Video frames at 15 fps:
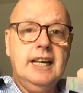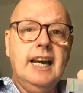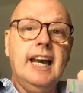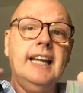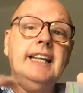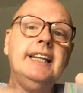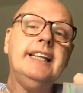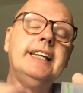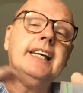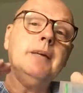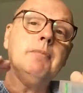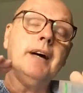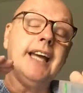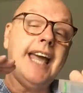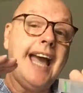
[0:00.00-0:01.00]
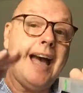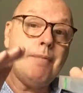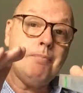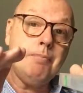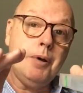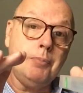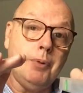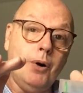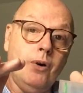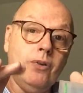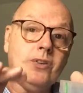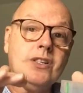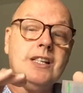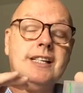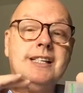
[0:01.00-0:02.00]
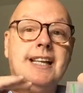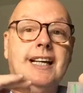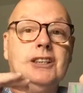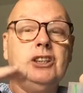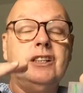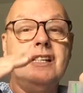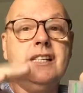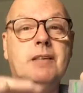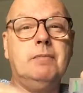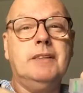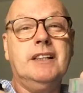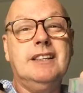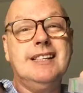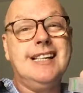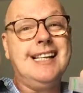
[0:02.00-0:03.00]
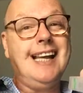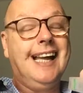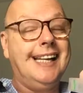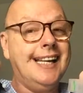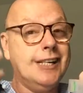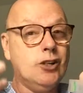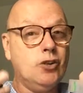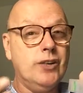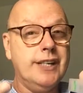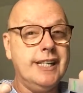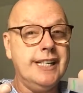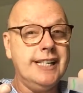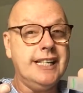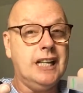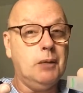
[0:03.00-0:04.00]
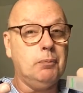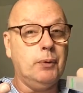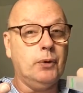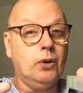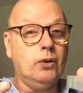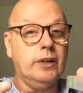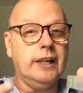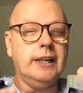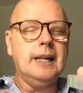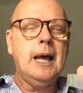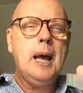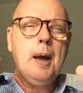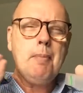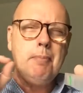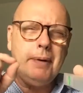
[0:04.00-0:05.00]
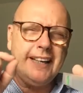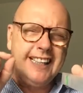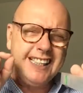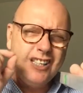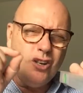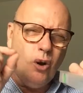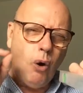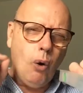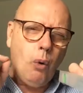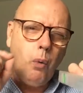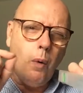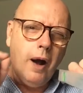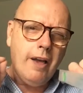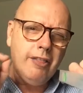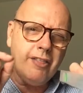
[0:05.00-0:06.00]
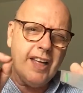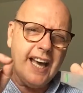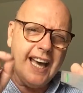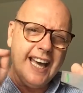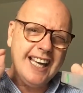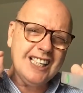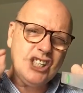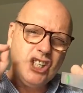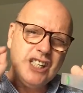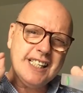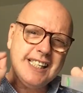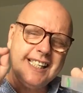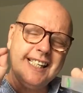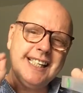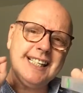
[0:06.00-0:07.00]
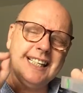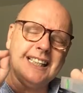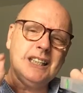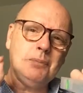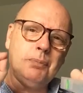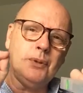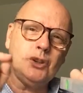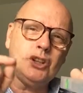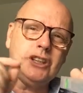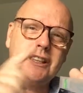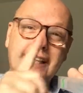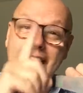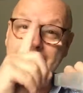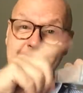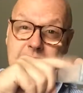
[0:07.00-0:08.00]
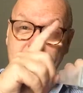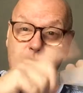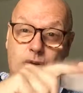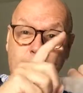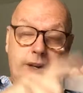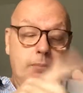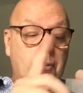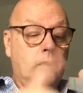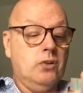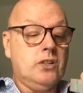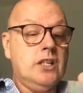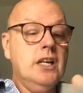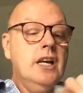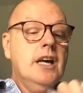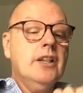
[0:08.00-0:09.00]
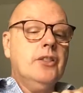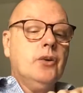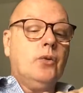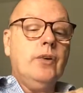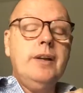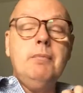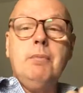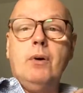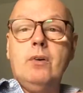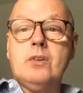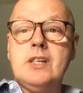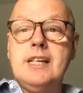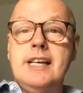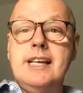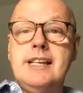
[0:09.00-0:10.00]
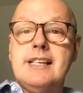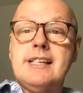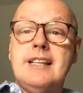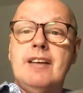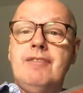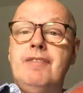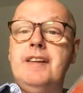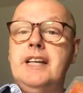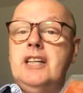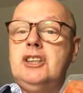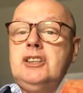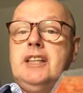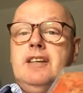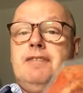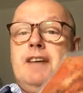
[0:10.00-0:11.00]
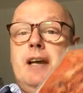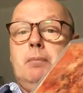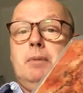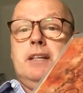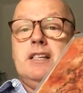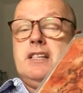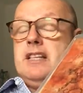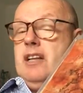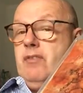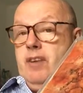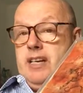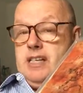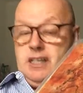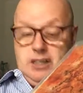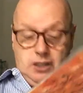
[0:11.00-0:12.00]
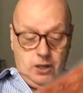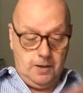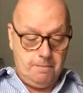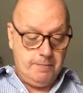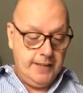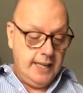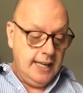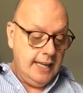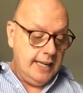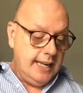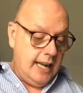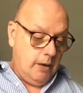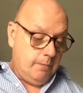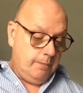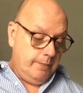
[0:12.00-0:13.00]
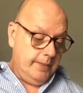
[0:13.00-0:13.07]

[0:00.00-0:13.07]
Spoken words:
Anything in my amber box is actually something that's had extra detail put on it, but it's not quite there. It just needs a little push to get into the green box. The green box is, they're finished, they're fabulous, and they're ready to go. Now,